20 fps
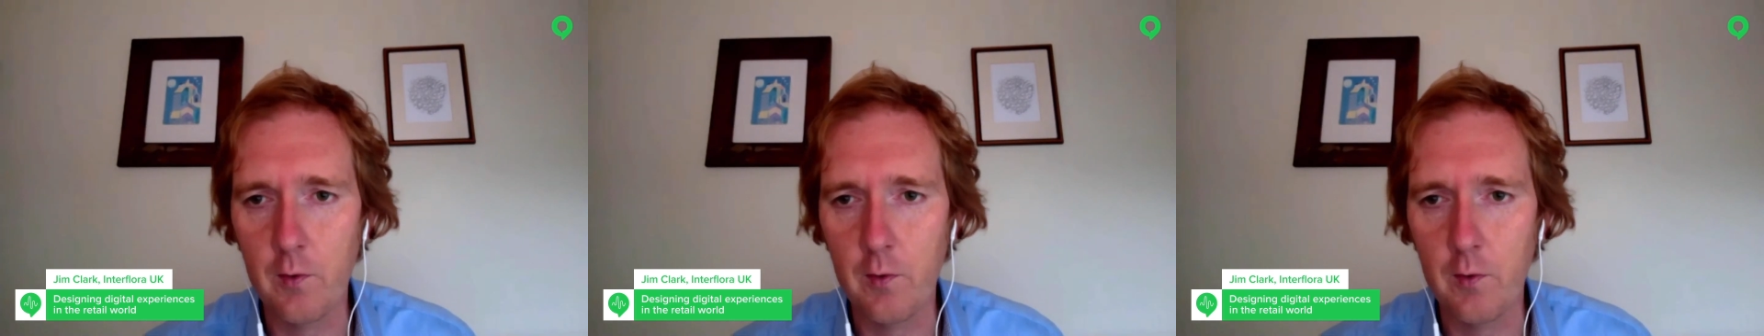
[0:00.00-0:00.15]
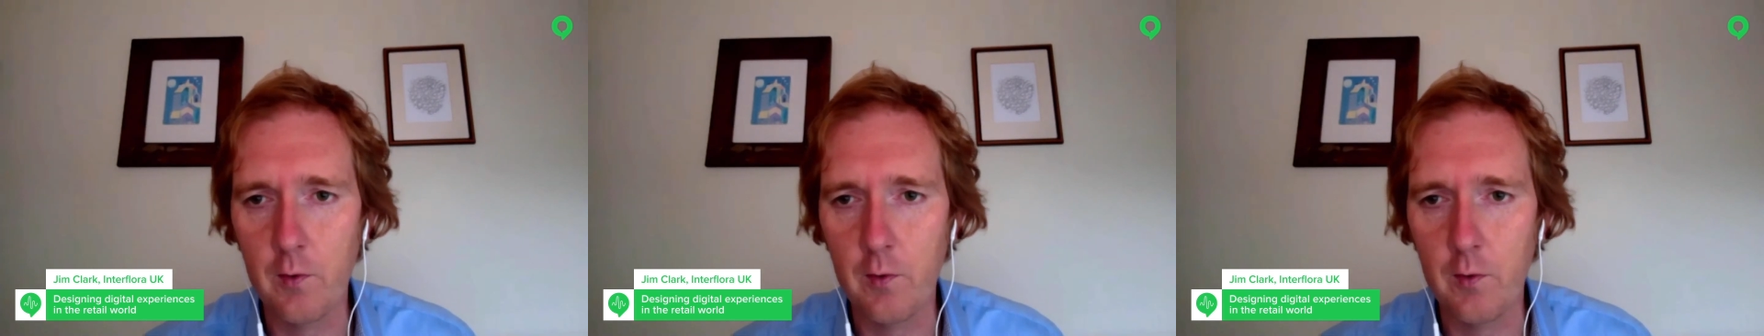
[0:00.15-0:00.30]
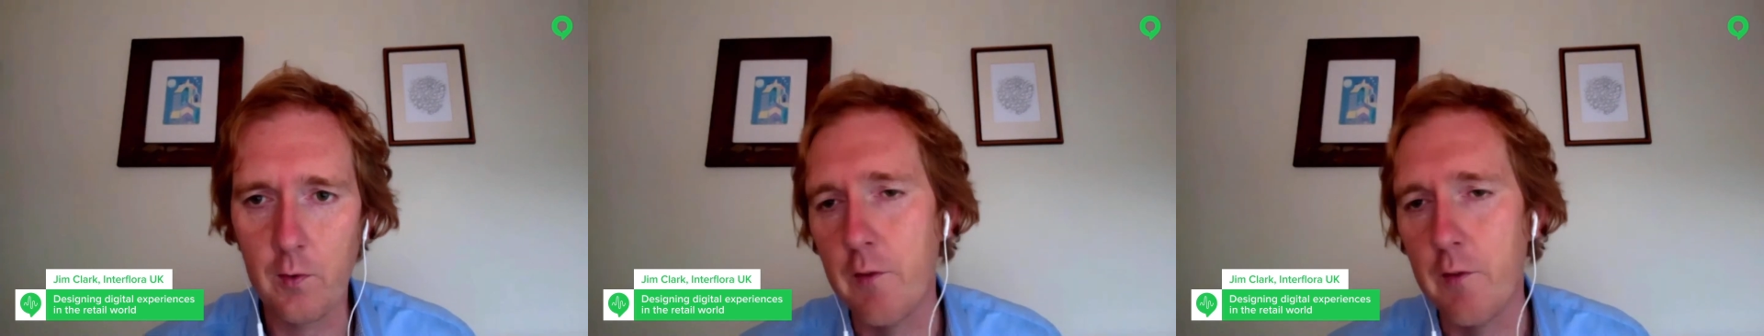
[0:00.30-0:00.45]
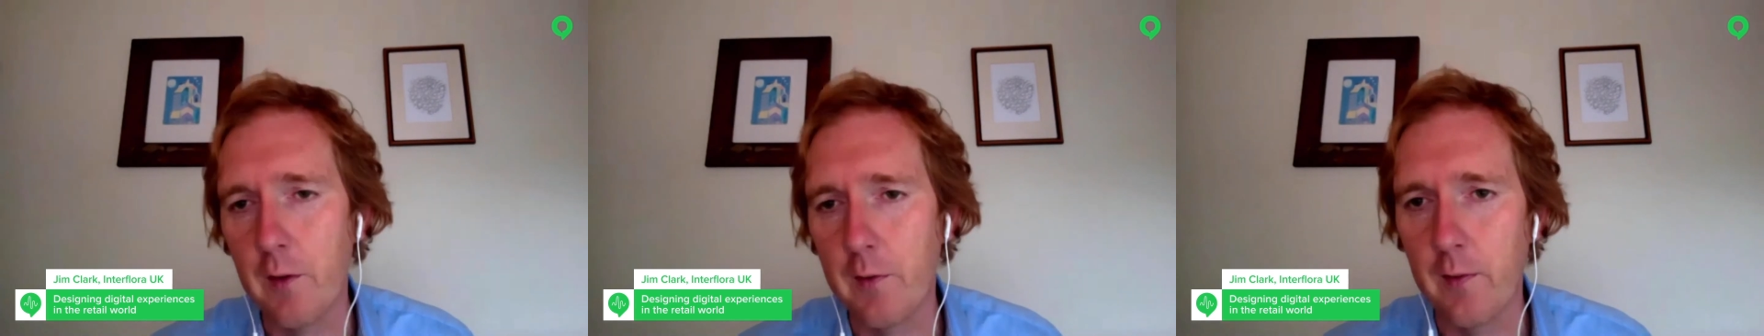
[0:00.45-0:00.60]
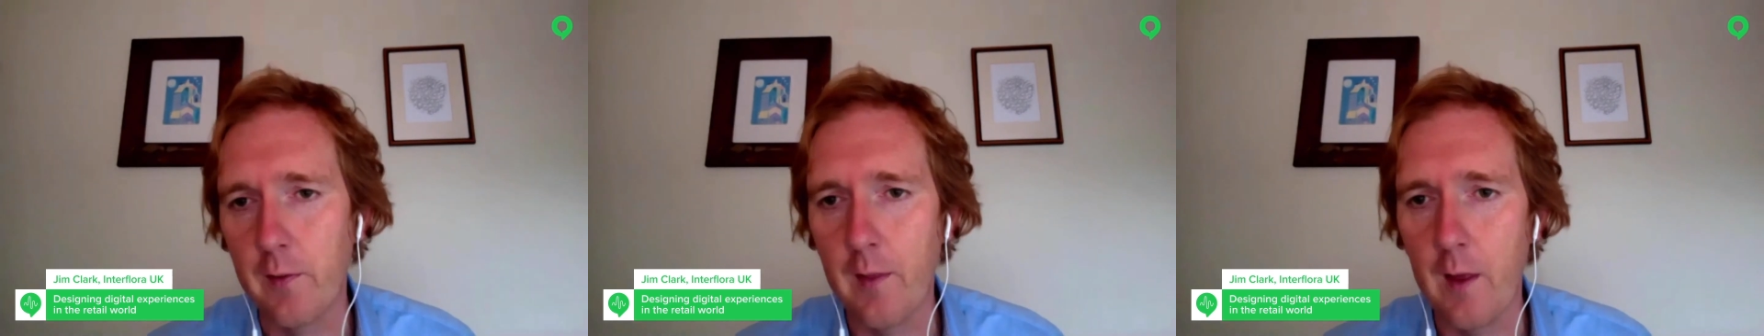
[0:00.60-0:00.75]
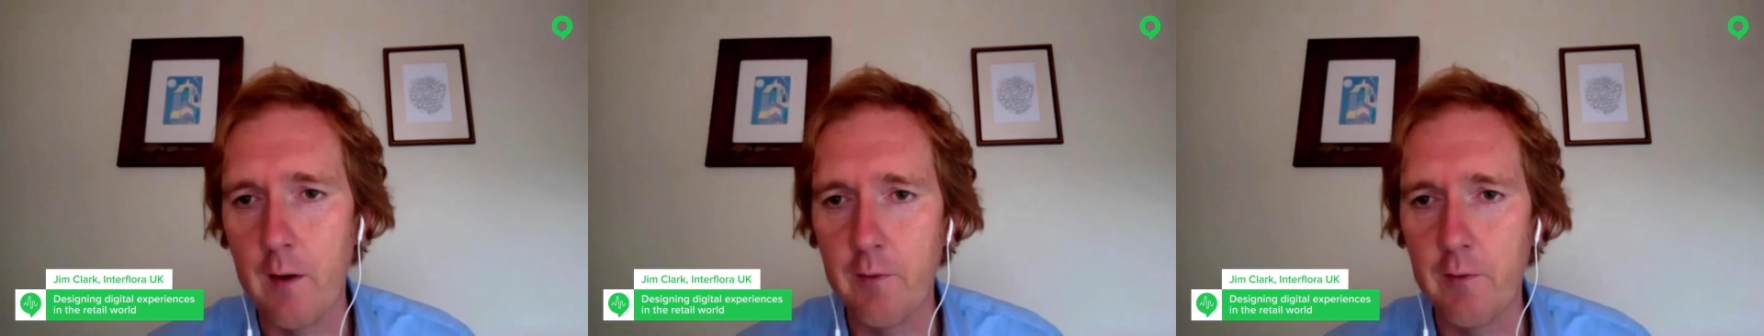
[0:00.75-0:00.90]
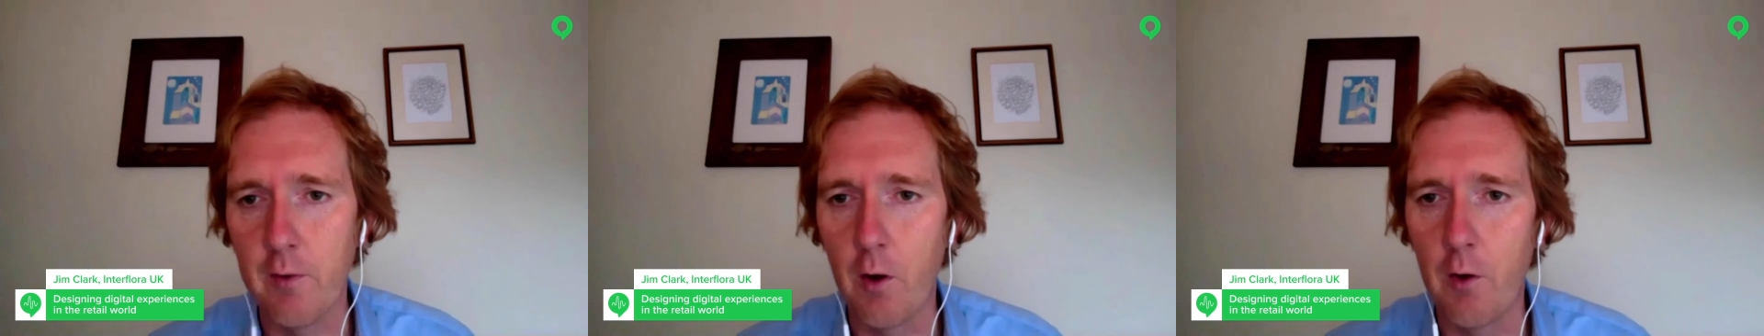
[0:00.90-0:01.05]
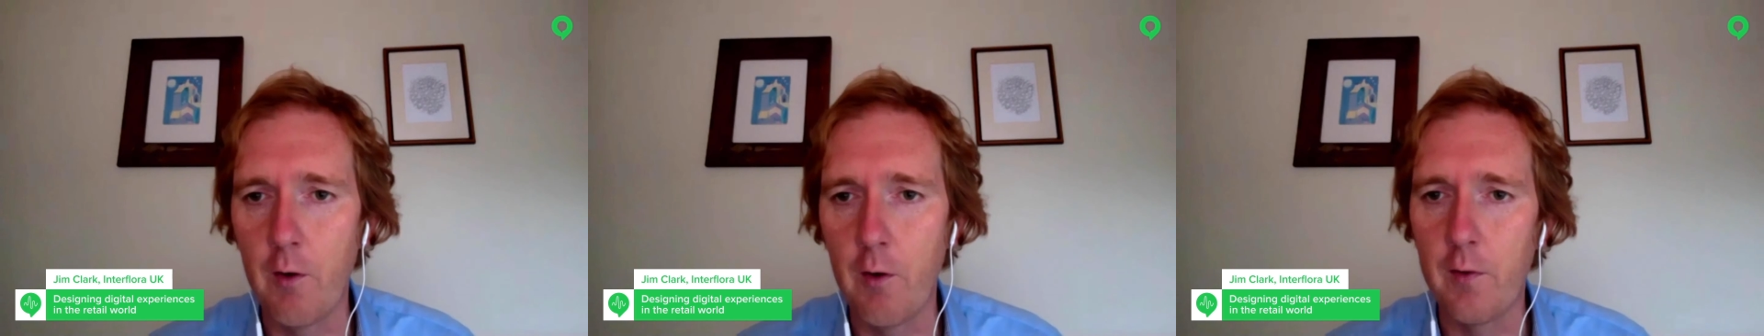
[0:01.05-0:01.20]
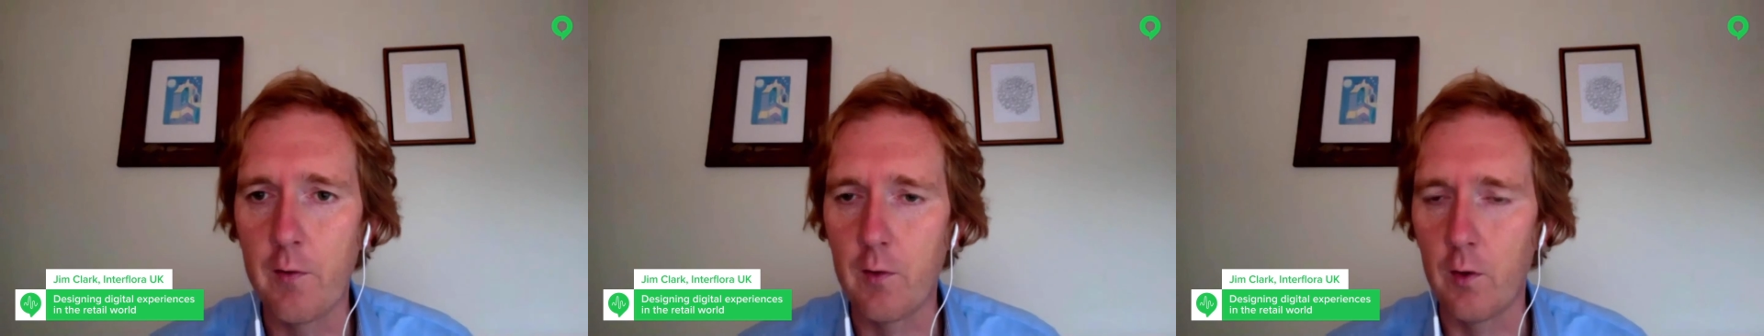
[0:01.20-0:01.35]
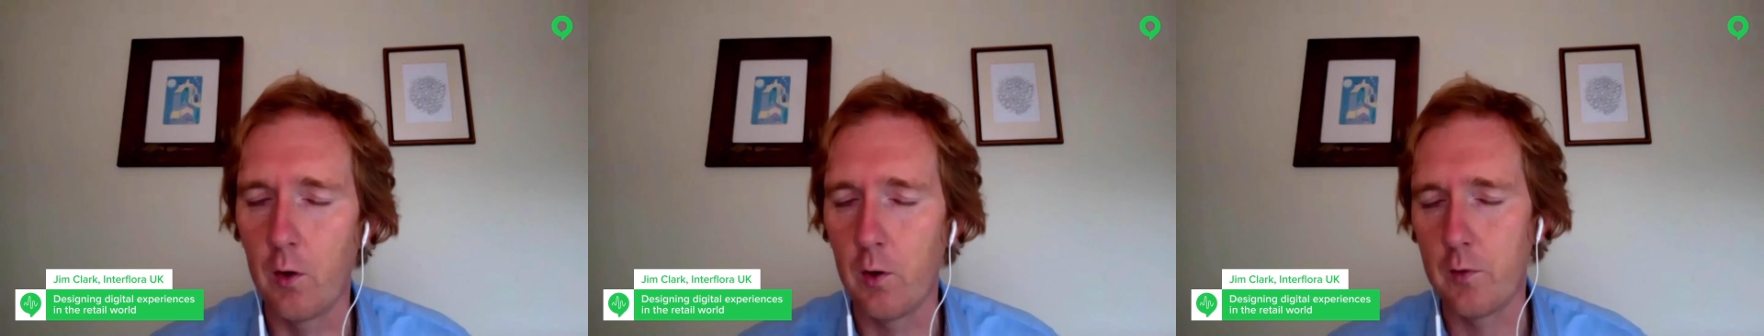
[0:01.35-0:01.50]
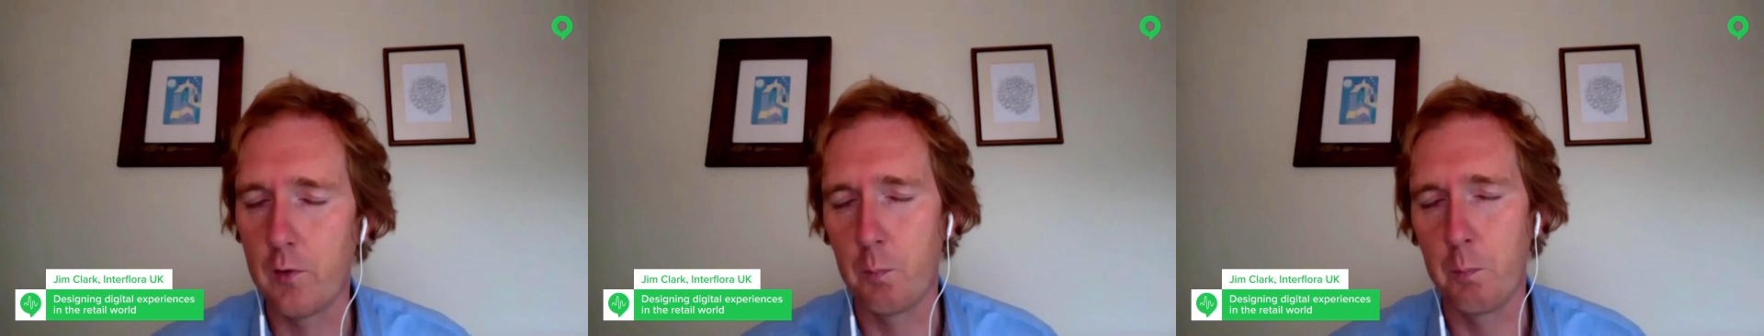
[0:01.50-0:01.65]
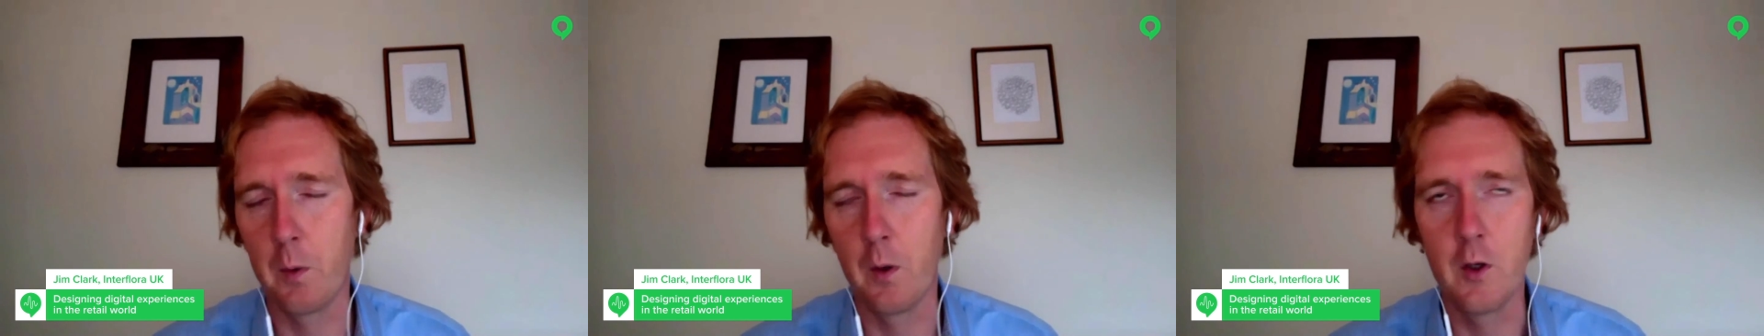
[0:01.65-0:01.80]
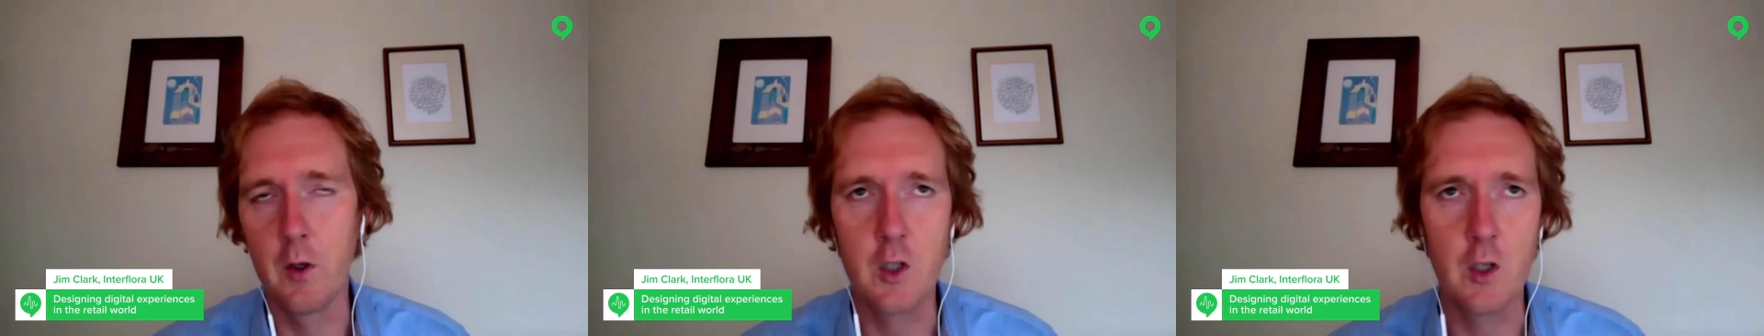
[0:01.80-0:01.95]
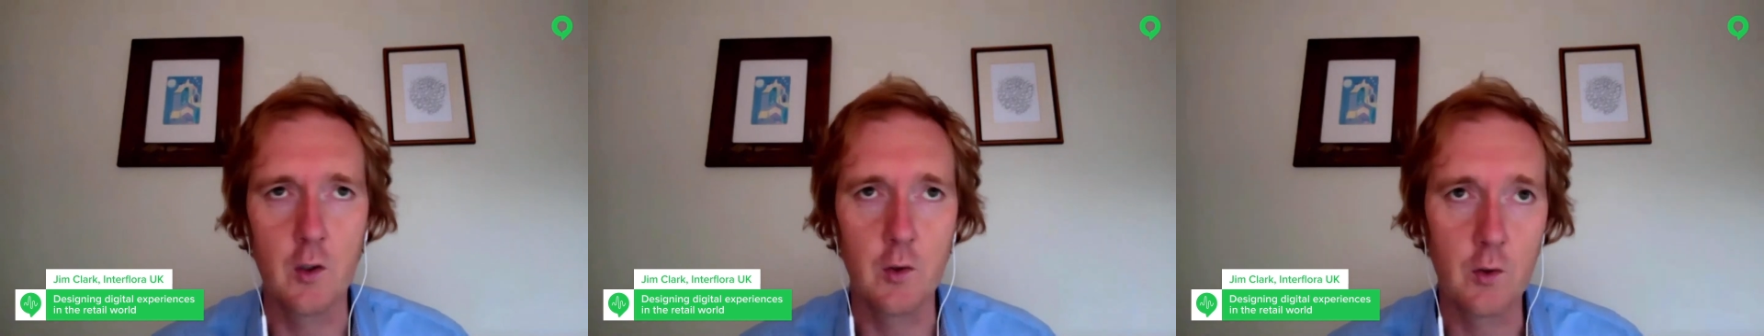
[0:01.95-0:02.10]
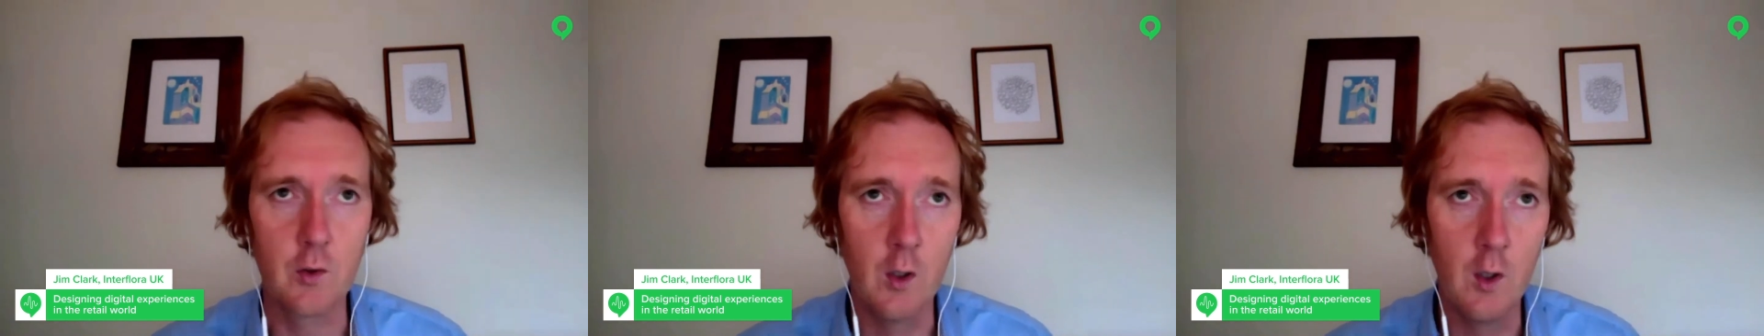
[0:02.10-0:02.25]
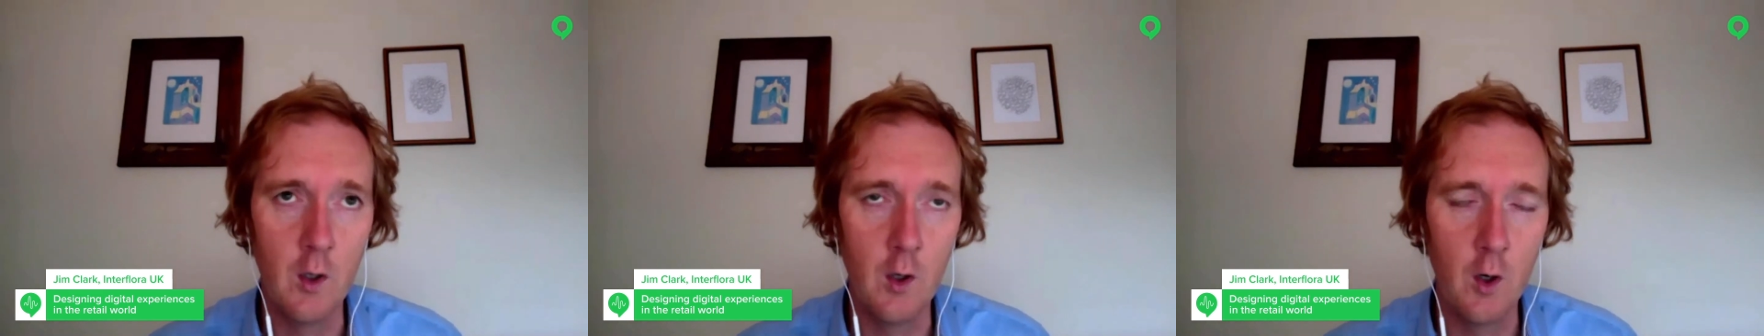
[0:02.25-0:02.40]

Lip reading: so they can visit their florist or to purchase